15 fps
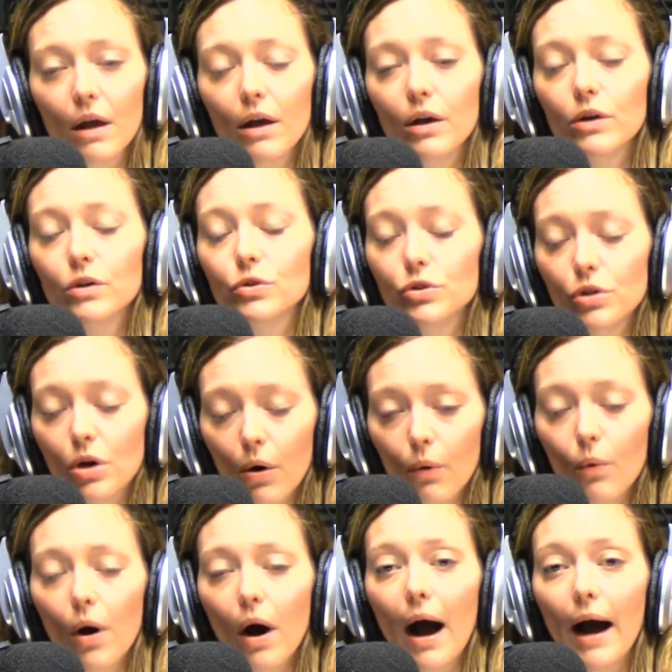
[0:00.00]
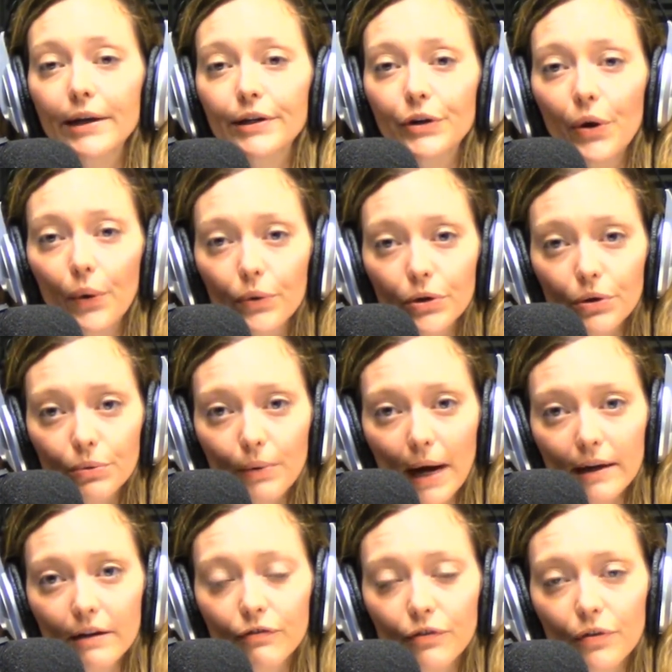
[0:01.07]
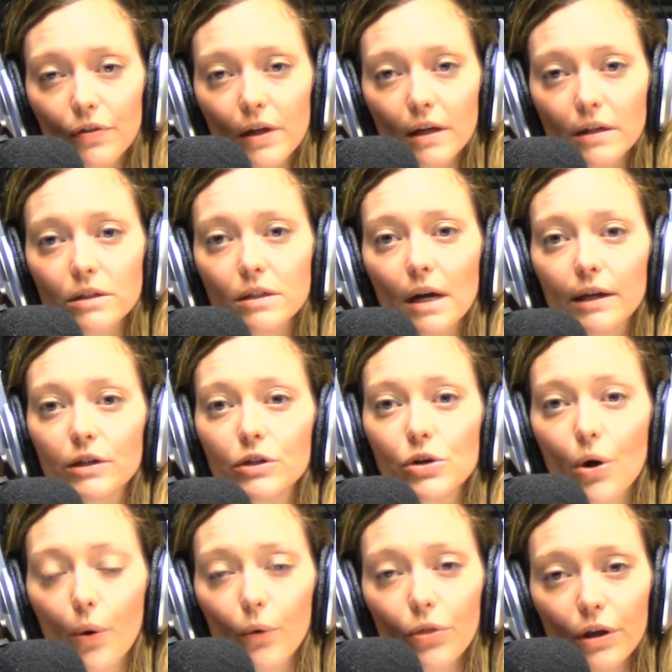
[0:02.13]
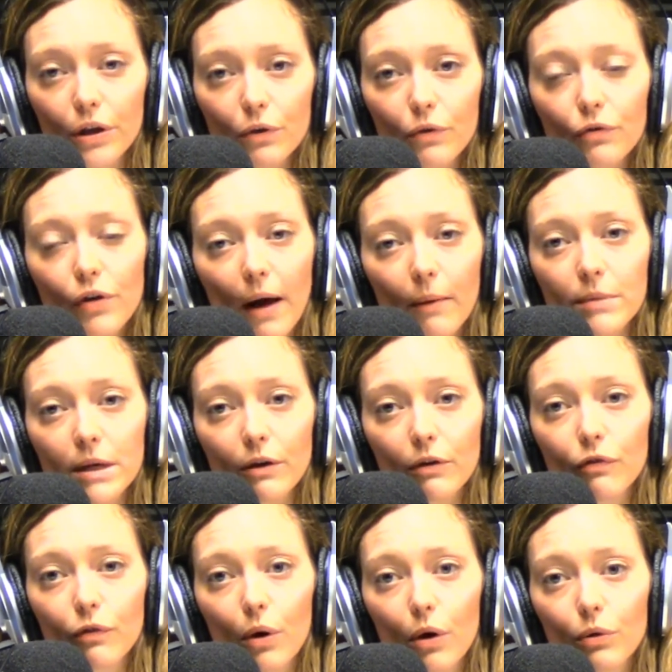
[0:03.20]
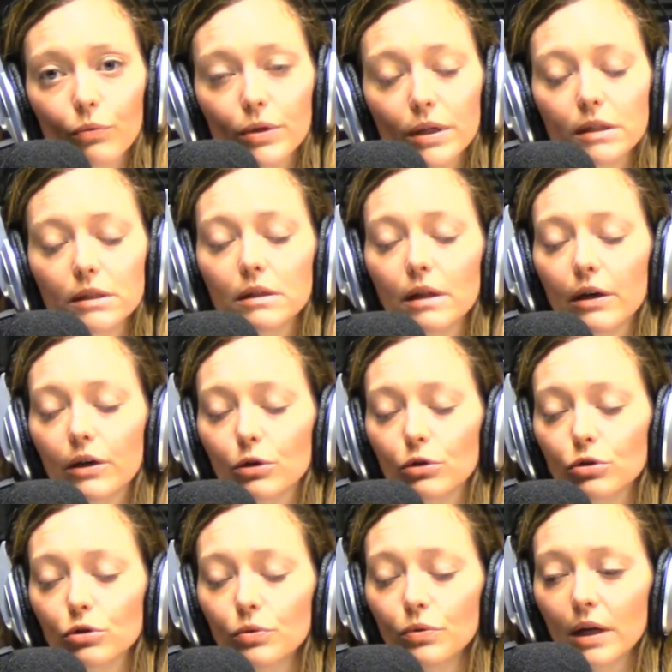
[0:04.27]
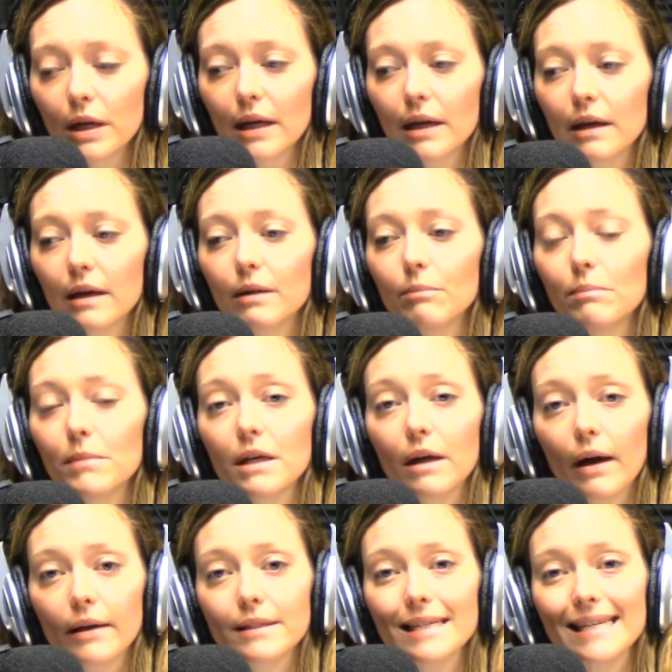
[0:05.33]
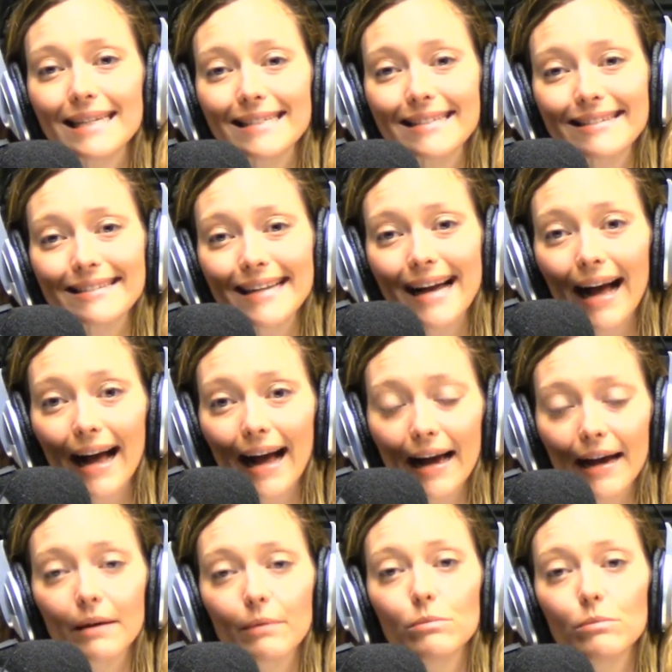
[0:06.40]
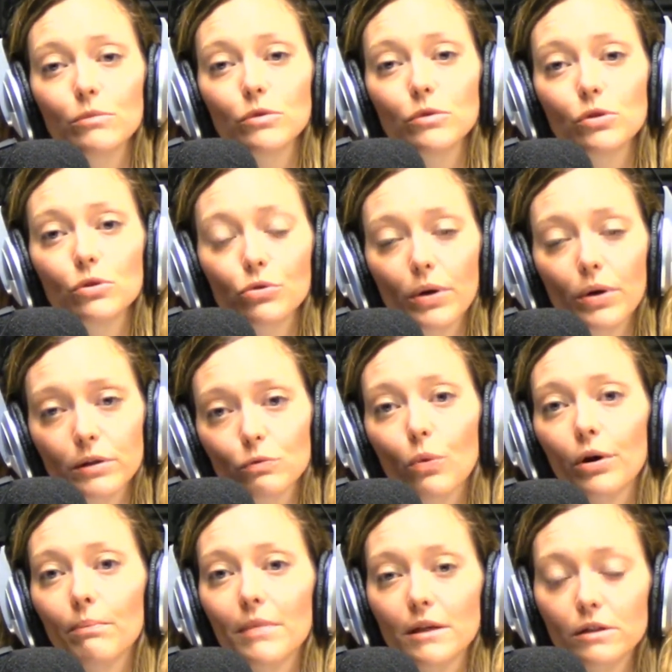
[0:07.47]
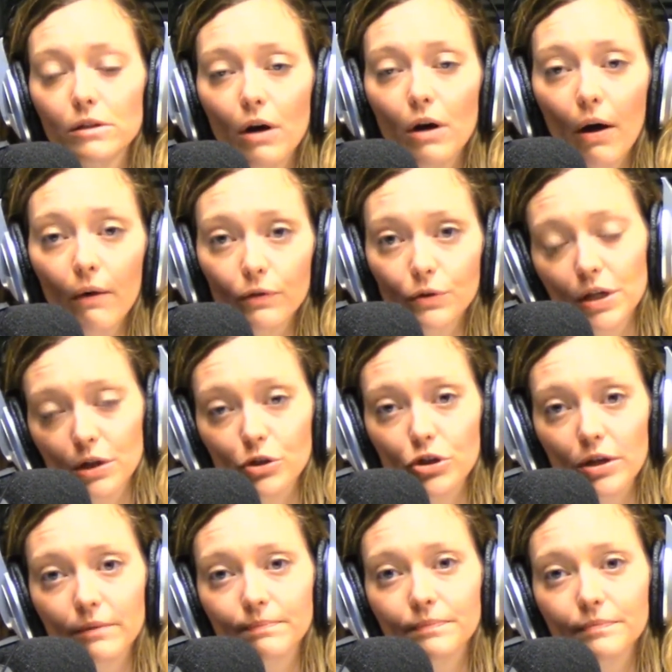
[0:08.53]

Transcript: So I know you're ready for this. I know that you've come here for a reason, that you're tuning in because it's time to transform this conversation.